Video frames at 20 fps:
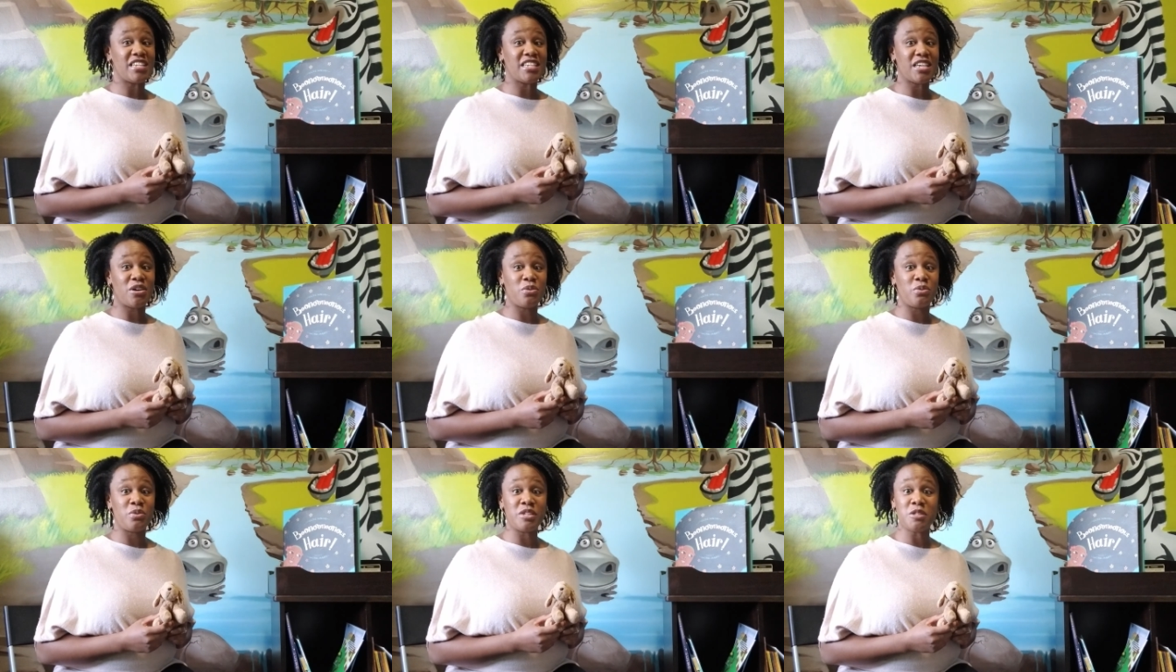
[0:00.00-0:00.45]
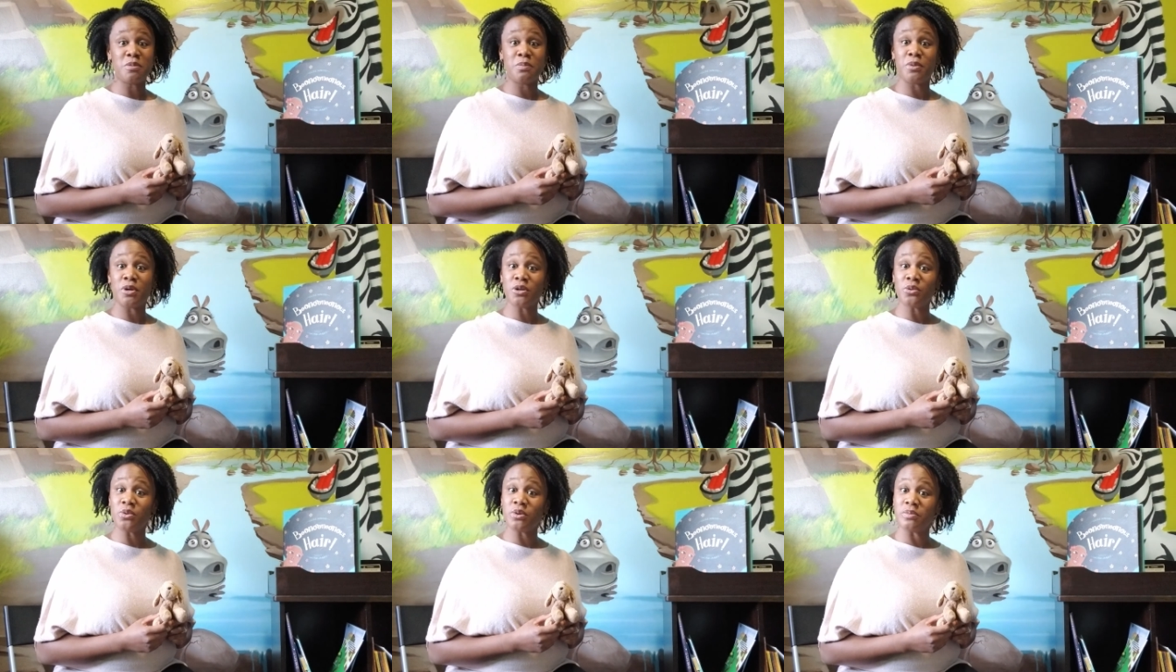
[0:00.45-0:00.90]
out which
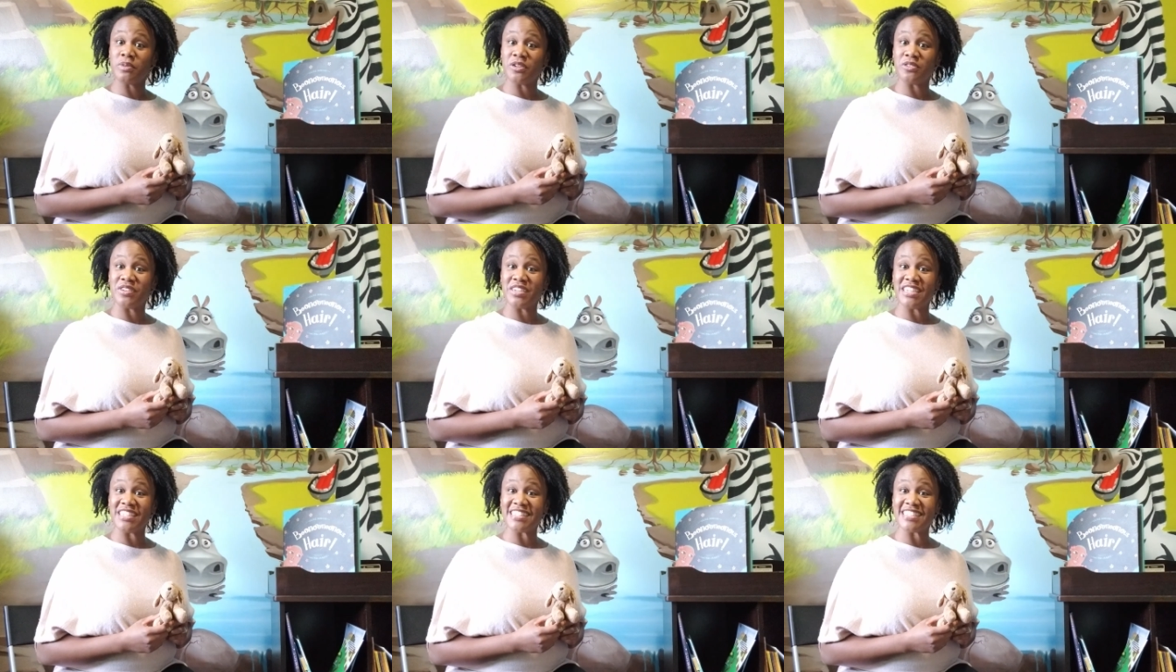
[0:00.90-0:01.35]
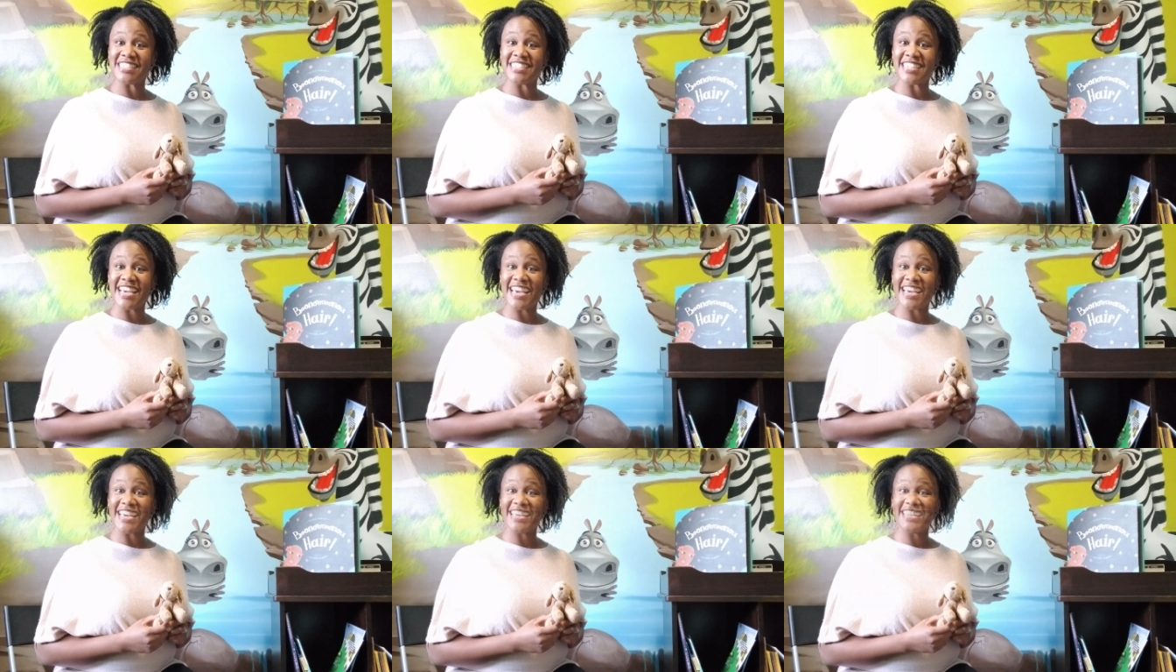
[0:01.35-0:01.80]
book we'll be reading
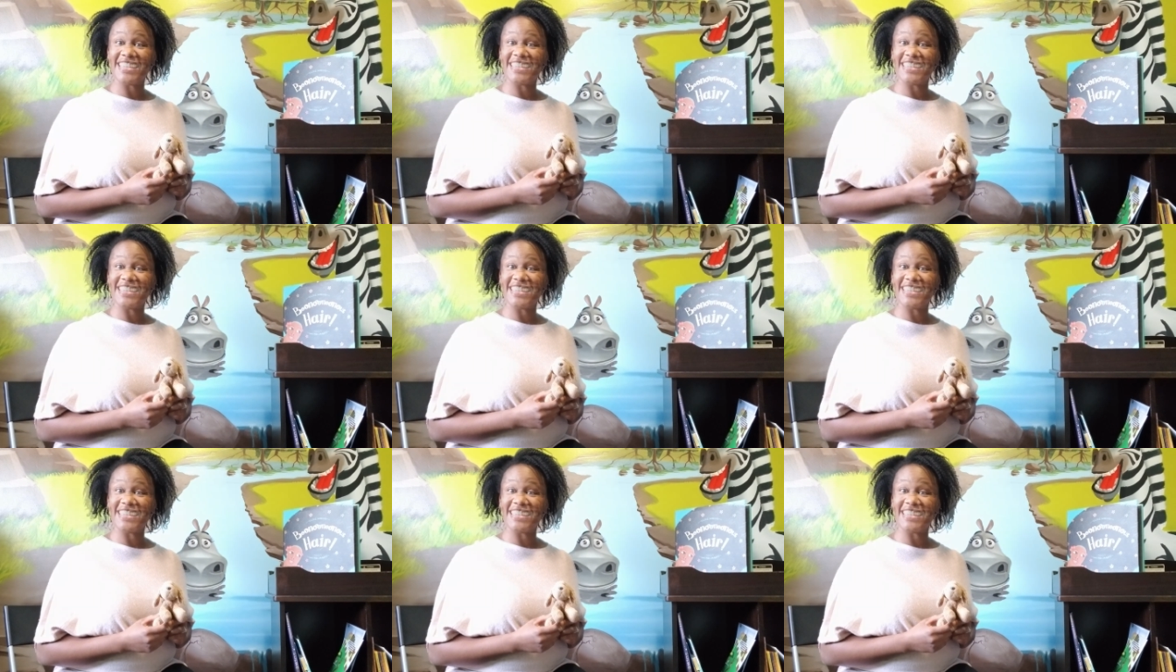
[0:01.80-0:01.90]
today.